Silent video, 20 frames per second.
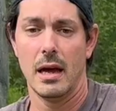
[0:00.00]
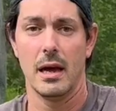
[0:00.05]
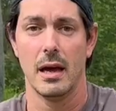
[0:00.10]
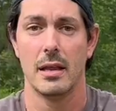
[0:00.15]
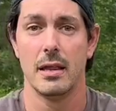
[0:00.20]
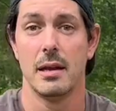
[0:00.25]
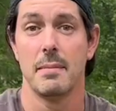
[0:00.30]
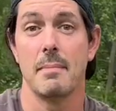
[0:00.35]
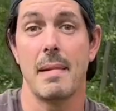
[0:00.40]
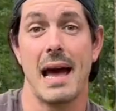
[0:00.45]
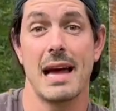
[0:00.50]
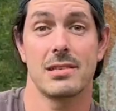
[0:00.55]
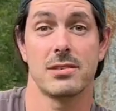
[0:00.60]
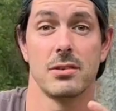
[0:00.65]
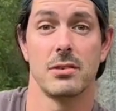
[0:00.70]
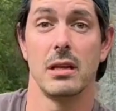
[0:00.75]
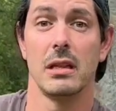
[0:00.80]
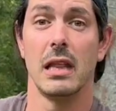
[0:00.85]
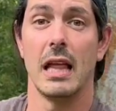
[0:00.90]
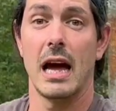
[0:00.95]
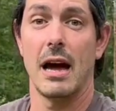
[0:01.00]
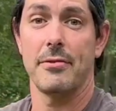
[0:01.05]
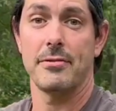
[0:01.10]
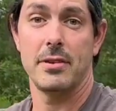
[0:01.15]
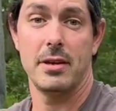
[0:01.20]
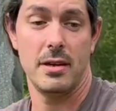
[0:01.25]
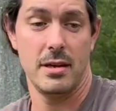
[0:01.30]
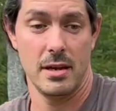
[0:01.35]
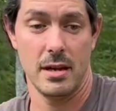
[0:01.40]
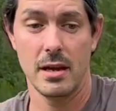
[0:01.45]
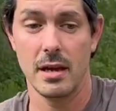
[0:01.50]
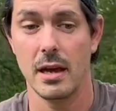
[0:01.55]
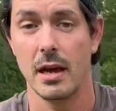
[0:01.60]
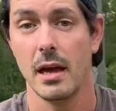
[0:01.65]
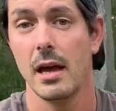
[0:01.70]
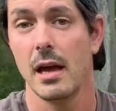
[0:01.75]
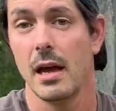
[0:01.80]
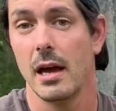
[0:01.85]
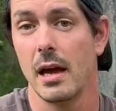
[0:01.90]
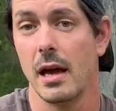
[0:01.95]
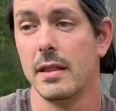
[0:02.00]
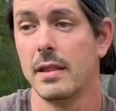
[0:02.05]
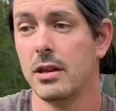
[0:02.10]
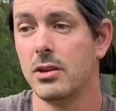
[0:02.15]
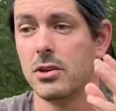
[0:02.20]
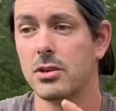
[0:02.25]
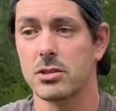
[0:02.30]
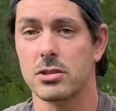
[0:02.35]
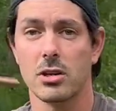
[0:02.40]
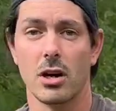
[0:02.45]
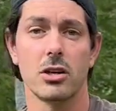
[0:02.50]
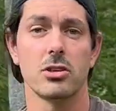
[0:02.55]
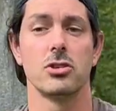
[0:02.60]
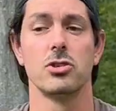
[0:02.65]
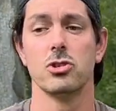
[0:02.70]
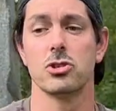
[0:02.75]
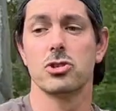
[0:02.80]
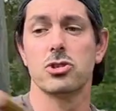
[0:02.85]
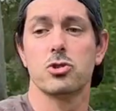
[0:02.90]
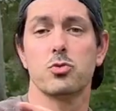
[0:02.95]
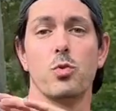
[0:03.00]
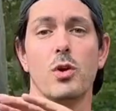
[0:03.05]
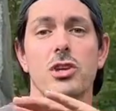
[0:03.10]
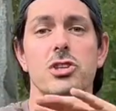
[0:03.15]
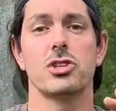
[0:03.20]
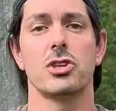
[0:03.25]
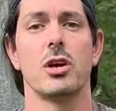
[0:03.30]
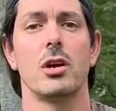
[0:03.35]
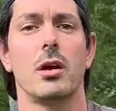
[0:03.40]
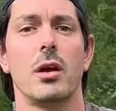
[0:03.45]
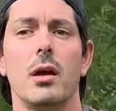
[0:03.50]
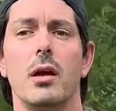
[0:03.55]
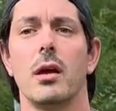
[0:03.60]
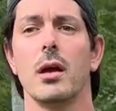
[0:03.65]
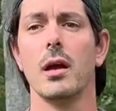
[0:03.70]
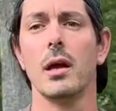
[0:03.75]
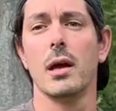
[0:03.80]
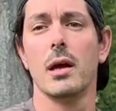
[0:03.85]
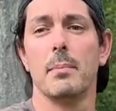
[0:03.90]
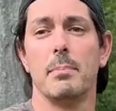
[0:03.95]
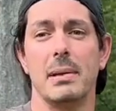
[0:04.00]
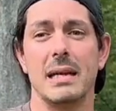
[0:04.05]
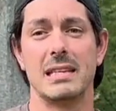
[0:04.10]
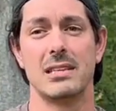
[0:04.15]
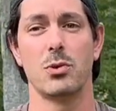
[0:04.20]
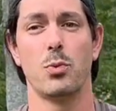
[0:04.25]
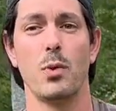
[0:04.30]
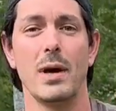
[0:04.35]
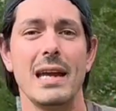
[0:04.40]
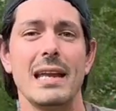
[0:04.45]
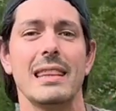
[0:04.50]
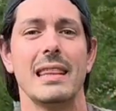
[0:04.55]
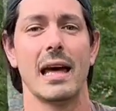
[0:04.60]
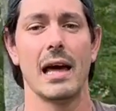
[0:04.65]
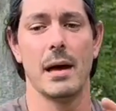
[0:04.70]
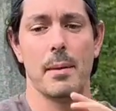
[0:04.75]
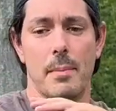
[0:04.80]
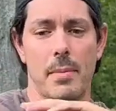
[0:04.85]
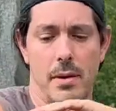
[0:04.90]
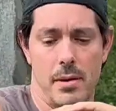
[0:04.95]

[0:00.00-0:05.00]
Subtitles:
then master the left, and then you can start to switch between them